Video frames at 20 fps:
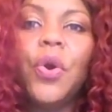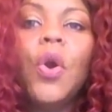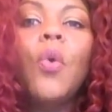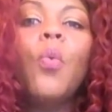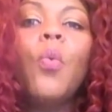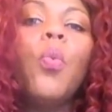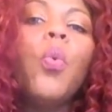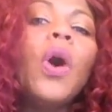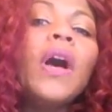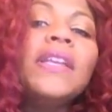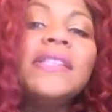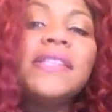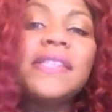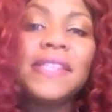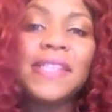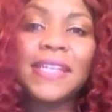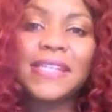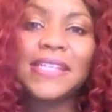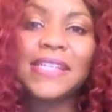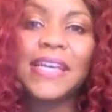what
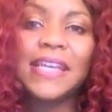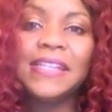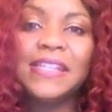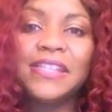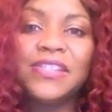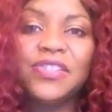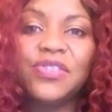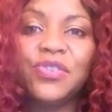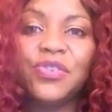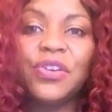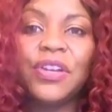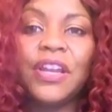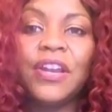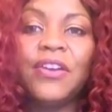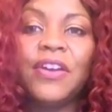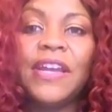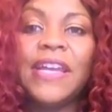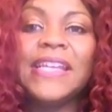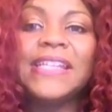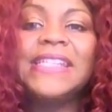success in certain
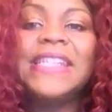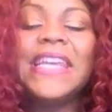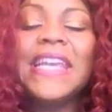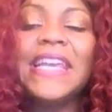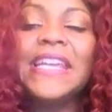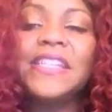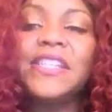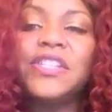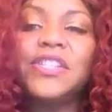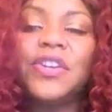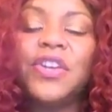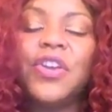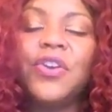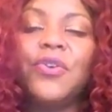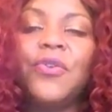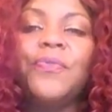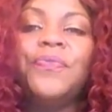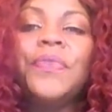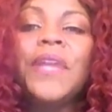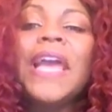areas is to you.